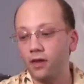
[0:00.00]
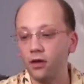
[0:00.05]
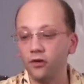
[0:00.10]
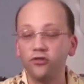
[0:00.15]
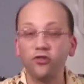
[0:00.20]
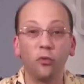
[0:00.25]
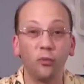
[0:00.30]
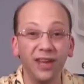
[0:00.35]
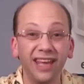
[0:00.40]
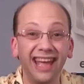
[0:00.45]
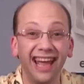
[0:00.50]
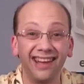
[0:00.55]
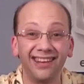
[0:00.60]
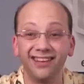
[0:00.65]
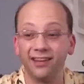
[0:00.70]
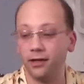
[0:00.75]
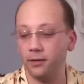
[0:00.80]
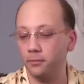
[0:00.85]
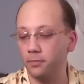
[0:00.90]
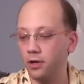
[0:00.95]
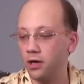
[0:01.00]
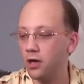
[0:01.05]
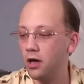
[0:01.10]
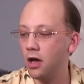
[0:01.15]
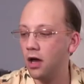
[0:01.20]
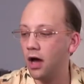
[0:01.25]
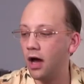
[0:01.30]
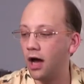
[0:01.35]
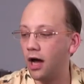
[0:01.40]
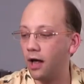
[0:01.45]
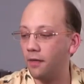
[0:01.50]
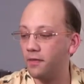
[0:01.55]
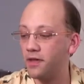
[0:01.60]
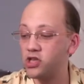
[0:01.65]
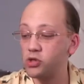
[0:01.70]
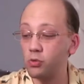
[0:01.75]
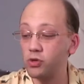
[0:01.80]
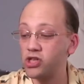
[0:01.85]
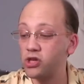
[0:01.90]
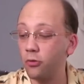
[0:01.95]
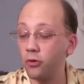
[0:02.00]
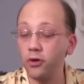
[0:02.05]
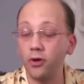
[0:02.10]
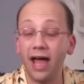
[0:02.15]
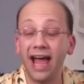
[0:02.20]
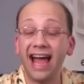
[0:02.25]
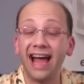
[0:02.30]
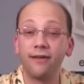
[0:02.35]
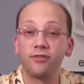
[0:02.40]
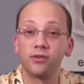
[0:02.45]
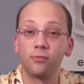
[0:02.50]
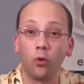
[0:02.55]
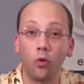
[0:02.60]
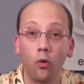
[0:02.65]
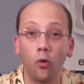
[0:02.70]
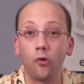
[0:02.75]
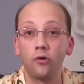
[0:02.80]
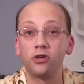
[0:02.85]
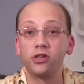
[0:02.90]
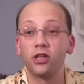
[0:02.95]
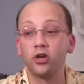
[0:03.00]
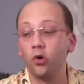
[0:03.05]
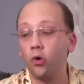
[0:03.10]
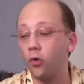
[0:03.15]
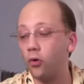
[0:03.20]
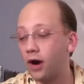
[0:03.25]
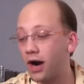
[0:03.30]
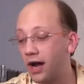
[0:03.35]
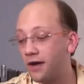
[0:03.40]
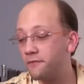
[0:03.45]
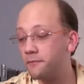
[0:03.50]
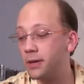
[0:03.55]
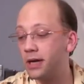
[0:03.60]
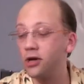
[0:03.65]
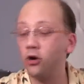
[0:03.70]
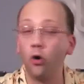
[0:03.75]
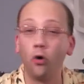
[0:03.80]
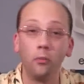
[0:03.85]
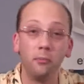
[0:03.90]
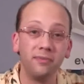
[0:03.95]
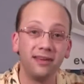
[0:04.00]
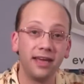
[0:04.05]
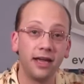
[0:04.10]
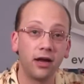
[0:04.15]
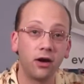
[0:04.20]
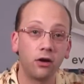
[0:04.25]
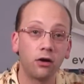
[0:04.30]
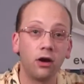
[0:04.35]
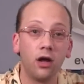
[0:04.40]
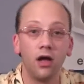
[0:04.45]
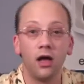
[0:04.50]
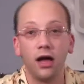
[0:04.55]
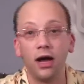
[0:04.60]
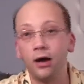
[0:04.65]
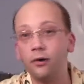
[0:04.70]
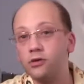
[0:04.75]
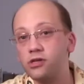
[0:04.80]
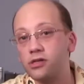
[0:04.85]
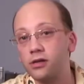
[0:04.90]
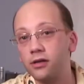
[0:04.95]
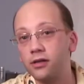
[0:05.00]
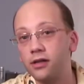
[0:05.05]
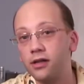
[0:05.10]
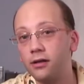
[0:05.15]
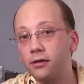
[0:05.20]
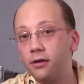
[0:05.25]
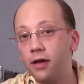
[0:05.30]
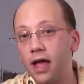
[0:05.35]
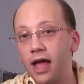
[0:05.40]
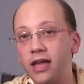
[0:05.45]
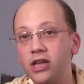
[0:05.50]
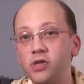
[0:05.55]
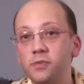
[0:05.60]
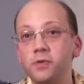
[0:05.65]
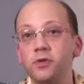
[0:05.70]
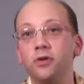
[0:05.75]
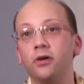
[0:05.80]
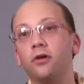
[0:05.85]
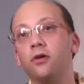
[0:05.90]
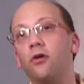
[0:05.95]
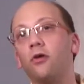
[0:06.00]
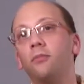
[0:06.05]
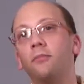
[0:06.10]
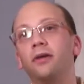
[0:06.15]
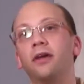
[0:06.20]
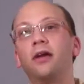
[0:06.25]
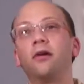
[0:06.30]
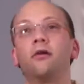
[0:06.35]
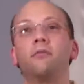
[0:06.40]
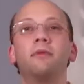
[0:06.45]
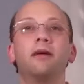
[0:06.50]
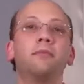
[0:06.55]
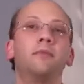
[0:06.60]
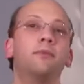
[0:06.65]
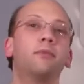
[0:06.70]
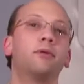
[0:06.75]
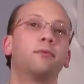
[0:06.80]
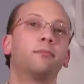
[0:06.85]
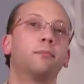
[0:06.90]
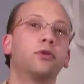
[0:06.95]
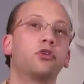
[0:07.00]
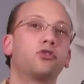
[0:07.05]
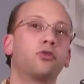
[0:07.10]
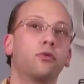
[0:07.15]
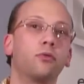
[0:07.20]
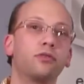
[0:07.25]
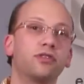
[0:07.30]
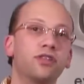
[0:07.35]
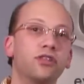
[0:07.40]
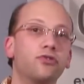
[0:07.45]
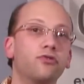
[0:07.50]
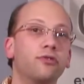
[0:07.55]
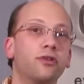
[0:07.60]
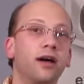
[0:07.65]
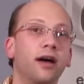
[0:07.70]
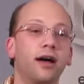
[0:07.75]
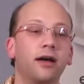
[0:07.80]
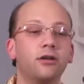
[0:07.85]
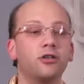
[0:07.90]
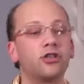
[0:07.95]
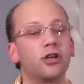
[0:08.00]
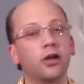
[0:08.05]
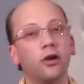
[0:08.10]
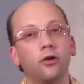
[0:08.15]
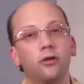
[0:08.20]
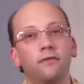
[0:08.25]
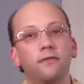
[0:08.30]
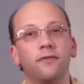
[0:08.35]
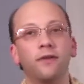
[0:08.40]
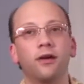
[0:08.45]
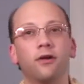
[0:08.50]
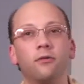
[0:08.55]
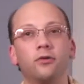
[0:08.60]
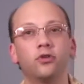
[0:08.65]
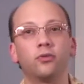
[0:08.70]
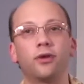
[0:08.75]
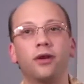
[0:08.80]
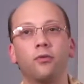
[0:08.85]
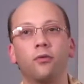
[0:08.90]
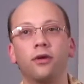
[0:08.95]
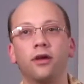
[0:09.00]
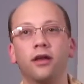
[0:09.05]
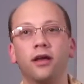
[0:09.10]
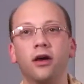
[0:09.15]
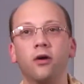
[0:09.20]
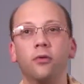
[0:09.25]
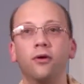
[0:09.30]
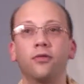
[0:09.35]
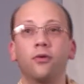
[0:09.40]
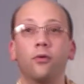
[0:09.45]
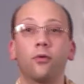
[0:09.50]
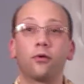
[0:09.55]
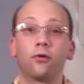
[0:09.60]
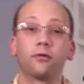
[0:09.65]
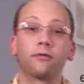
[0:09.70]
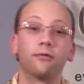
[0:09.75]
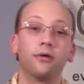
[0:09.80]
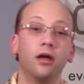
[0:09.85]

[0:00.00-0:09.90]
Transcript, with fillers: So we get to them. Uh, this one's going to have some orange liqueur. I picked Combier. I was on the edge between Combier and maybe Patron Citronage. I couldn't figure out which one I wanted to go with, or